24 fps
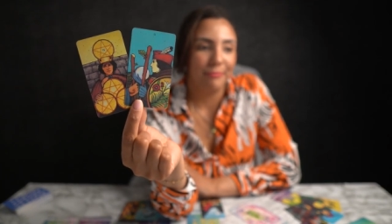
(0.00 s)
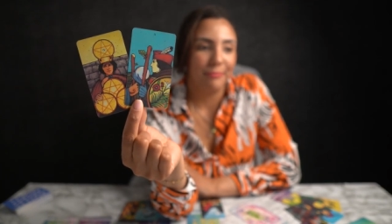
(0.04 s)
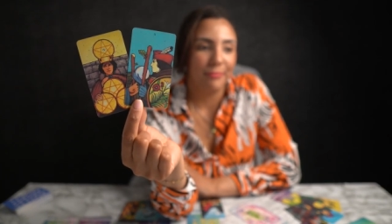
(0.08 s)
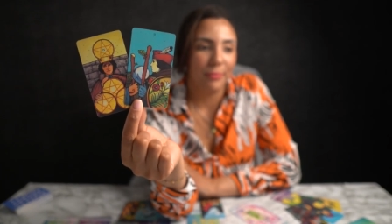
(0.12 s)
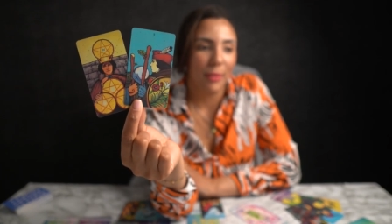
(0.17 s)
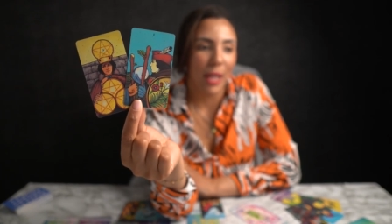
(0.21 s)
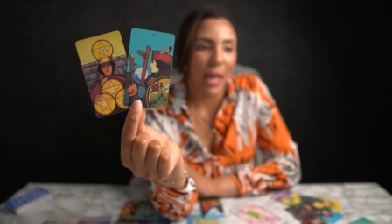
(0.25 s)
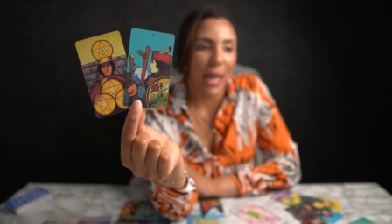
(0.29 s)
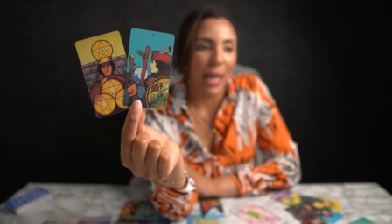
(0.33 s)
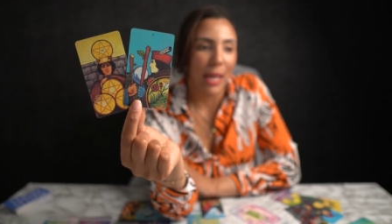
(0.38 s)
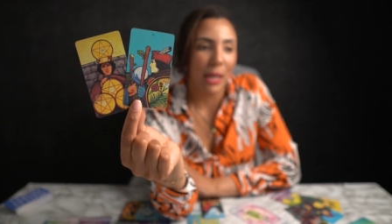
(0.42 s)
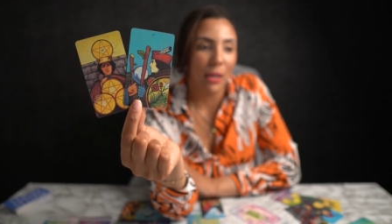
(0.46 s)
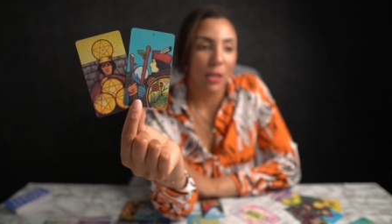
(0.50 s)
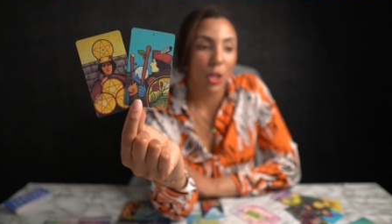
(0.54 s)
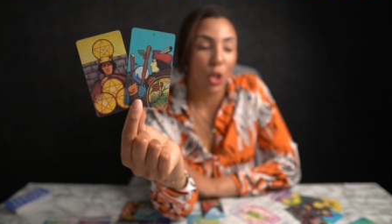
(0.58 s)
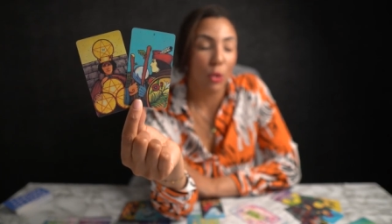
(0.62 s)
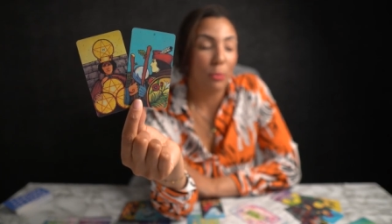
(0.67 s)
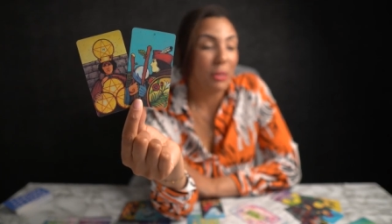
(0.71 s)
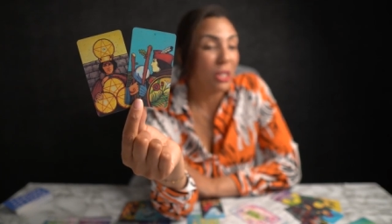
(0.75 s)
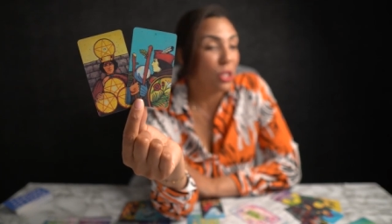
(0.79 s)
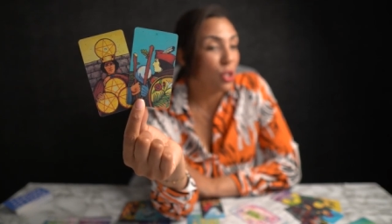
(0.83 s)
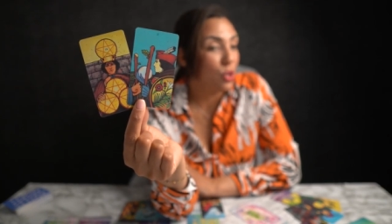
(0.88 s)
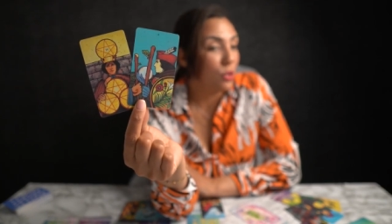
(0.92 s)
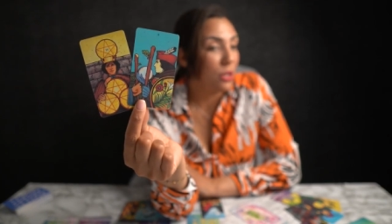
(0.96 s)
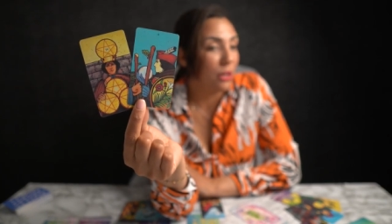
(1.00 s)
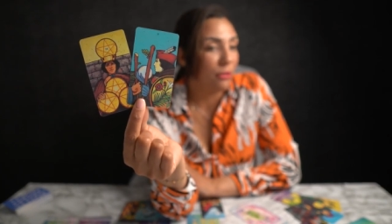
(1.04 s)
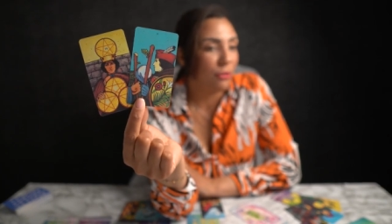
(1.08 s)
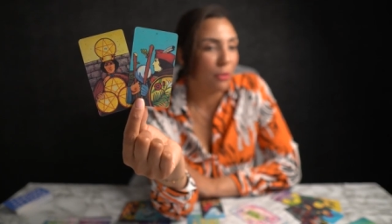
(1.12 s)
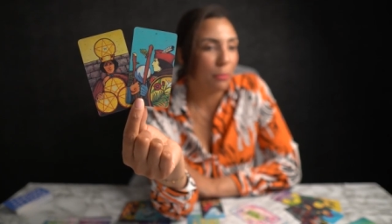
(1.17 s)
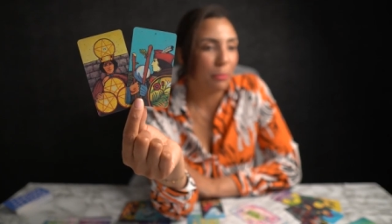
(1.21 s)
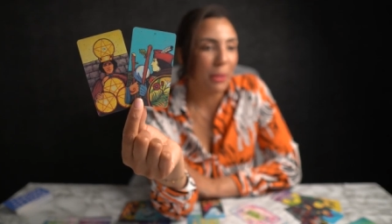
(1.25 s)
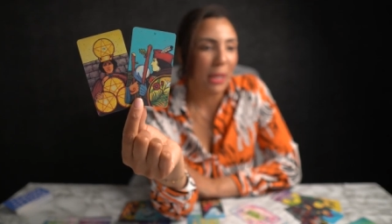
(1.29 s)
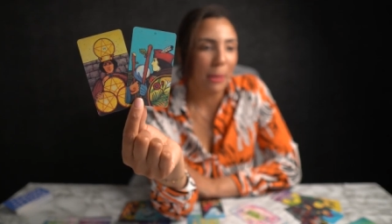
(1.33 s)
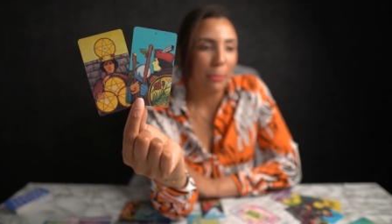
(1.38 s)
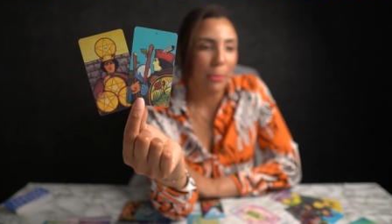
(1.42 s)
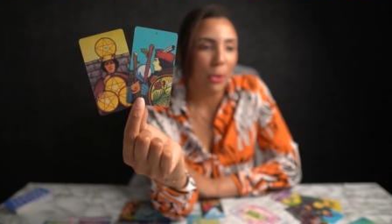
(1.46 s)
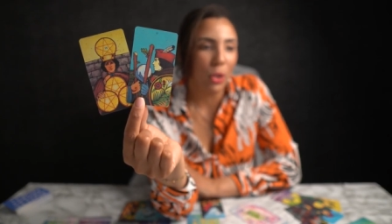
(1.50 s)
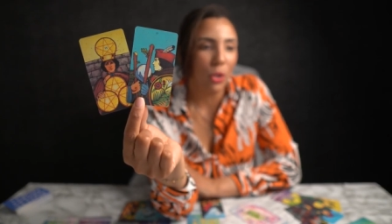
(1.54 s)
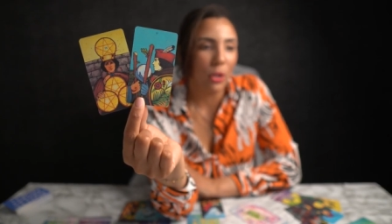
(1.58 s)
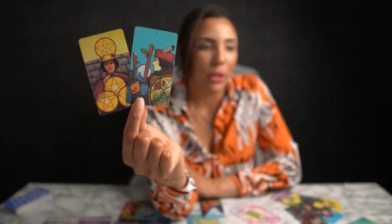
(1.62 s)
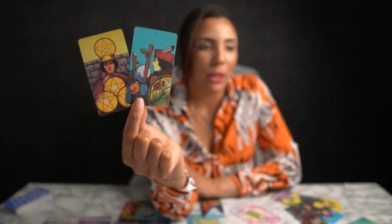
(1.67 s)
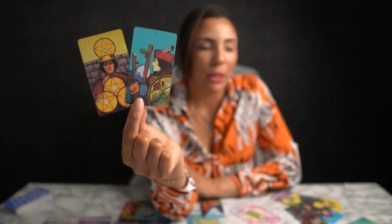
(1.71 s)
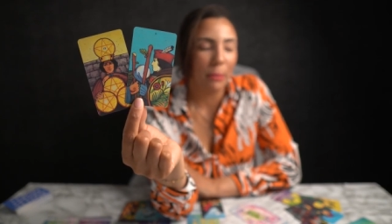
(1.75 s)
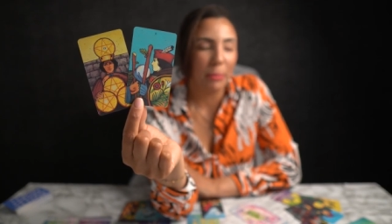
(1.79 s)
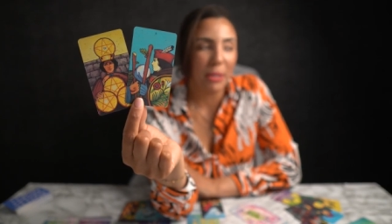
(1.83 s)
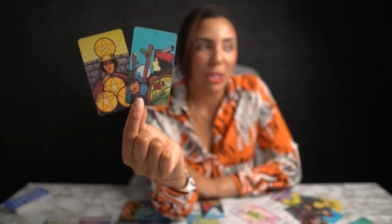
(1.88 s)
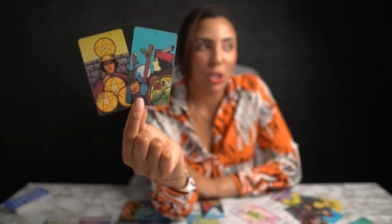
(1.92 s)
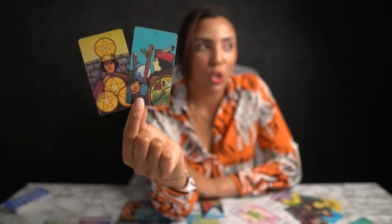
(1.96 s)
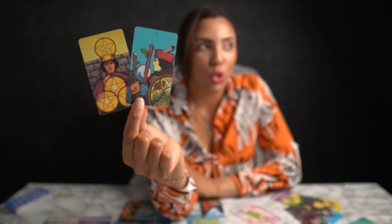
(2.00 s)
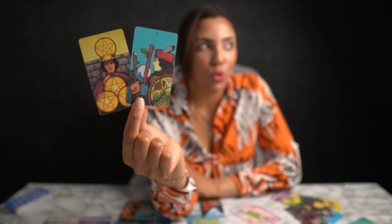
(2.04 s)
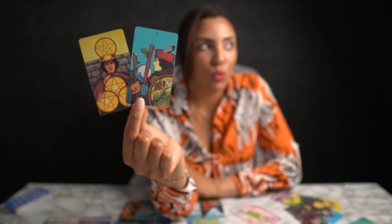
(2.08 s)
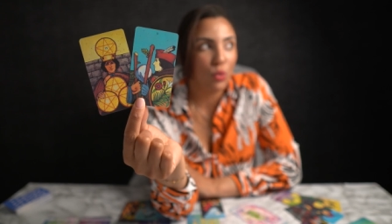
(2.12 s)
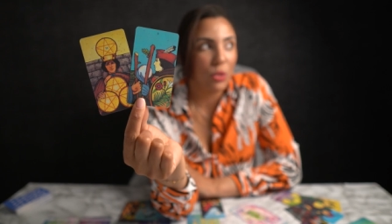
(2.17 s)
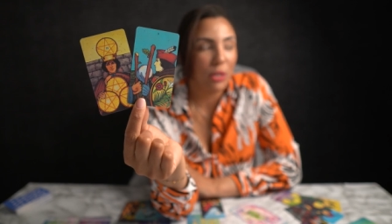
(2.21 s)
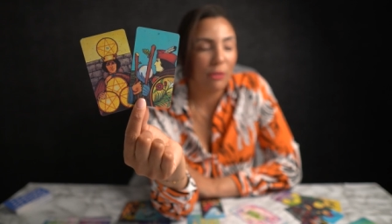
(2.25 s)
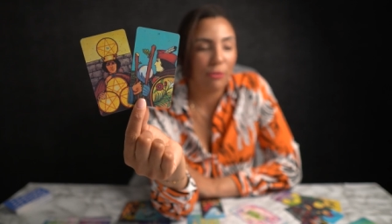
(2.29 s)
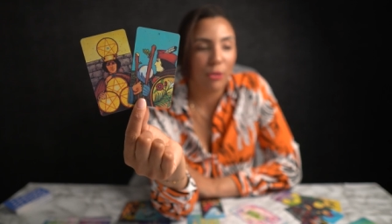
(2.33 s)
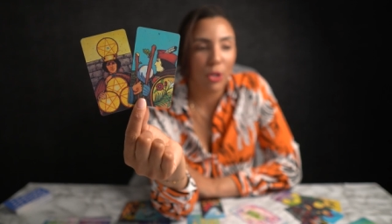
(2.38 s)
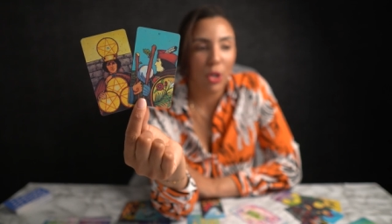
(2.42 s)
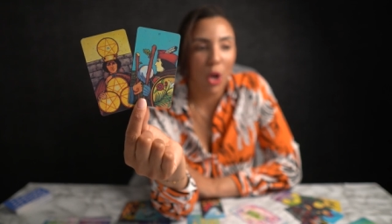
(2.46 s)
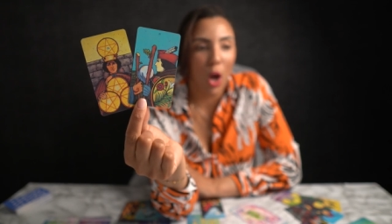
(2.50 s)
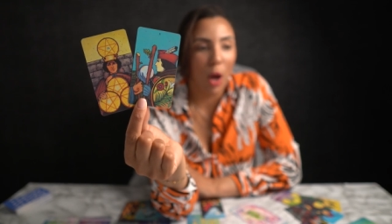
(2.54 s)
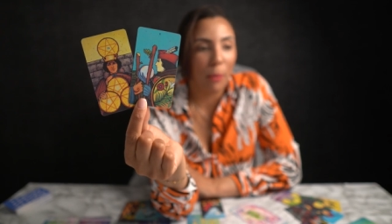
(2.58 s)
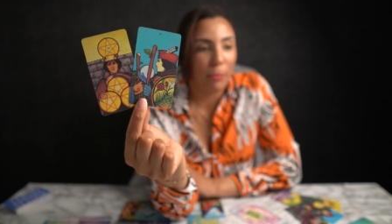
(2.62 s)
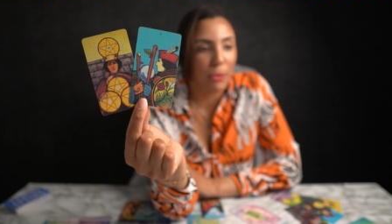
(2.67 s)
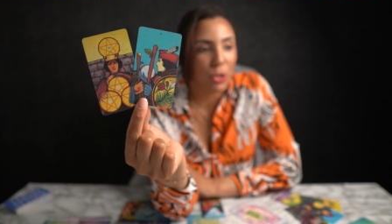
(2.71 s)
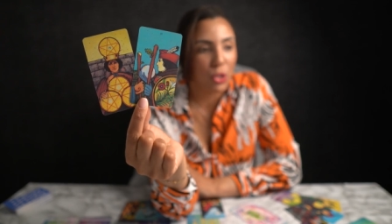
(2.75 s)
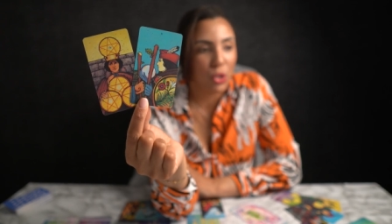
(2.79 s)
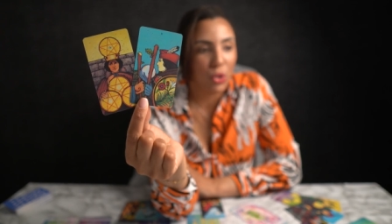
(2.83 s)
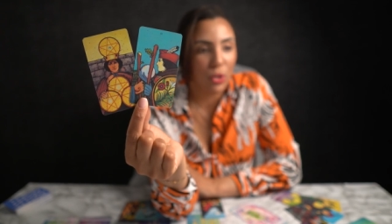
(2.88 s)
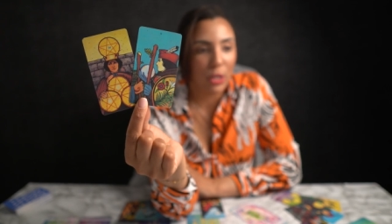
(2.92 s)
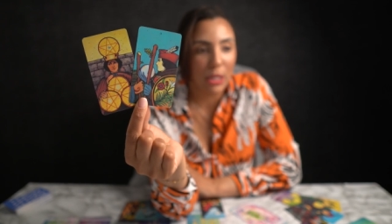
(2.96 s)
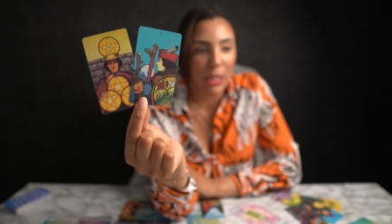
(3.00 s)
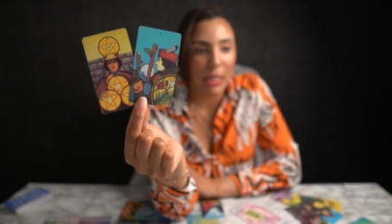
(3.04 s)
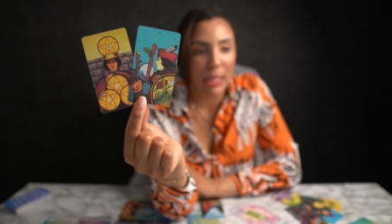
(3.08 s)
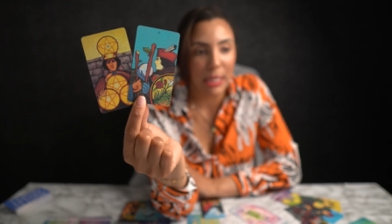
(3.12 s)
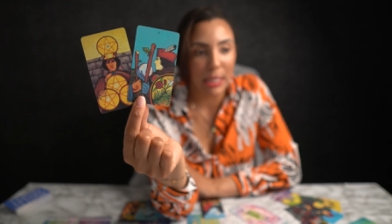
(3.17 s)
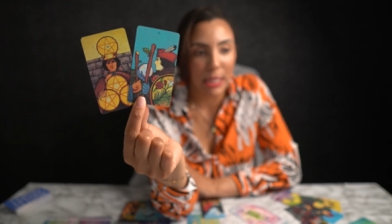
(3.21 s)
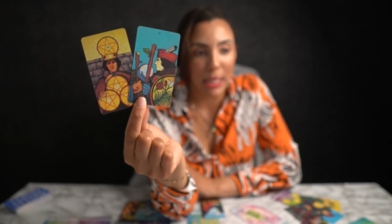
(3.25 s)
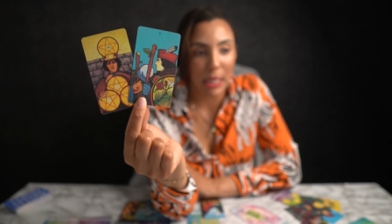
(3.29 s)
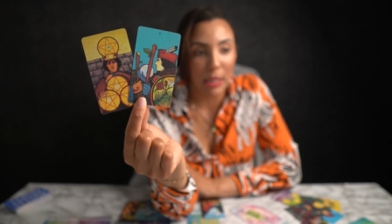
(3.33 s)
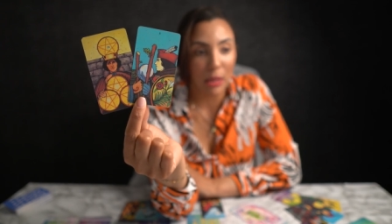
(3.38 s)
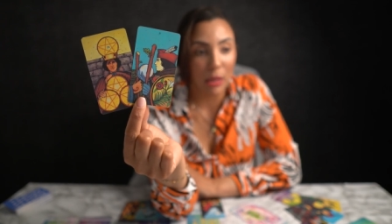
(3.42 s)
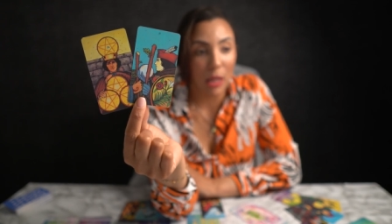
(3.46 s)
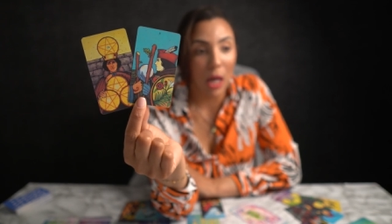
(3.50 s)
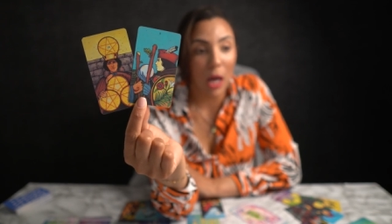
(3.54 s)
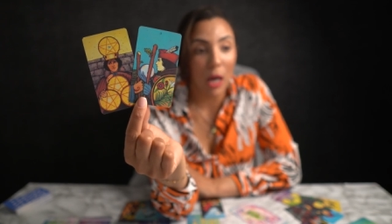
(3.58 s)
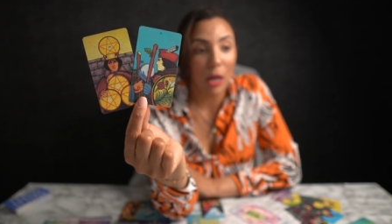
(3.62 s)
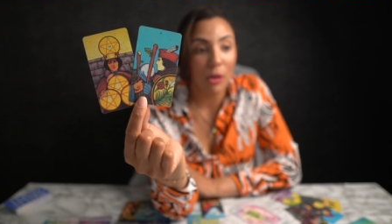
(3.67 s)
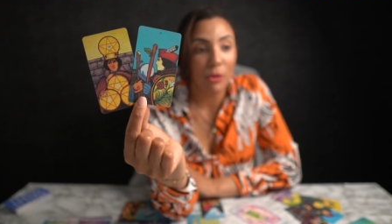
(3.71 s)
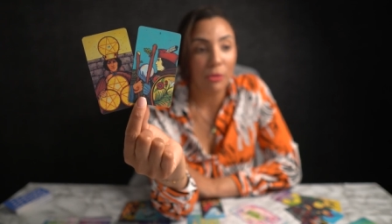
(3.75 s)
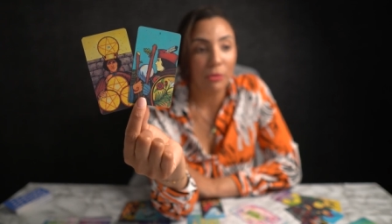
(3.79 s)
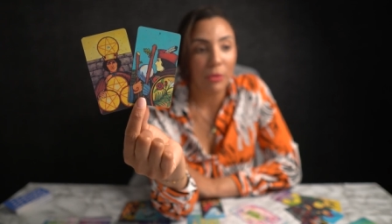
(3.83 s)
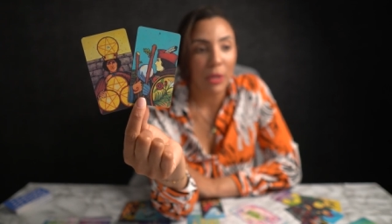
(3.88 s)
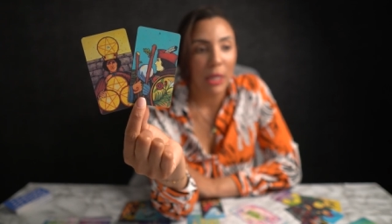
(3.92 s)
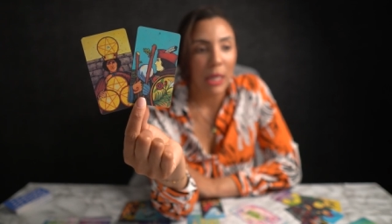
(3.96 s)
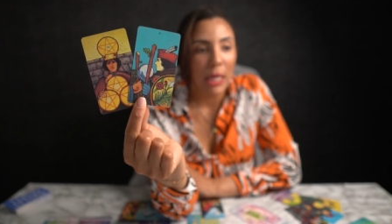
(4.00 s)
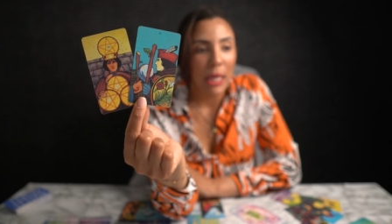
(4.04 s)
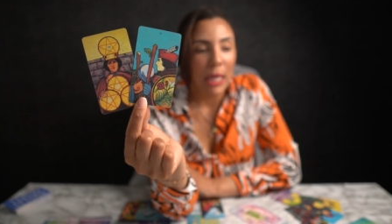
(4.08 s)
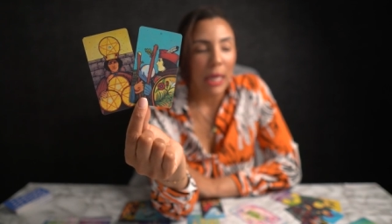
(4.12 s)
Okay, it could be two different people, it could be two different opportunities in love,